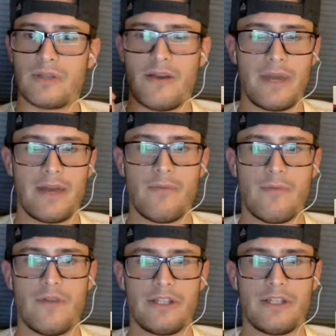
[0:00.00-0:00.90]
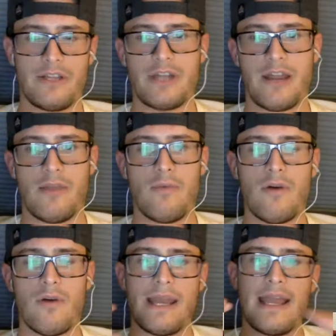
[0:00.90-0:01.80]
I know we got to move on to the other side of the
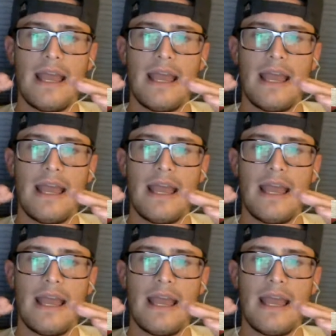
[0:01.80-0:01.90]
ball, but